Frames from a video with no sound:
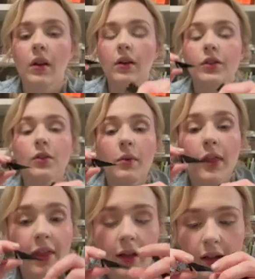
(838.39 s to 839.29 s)
So
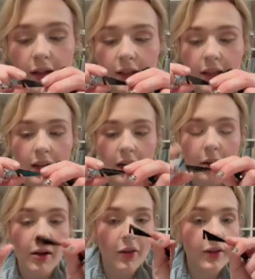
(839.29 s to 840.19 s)
one thing that's neat
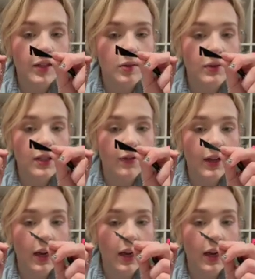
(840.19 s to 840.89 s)
about this specific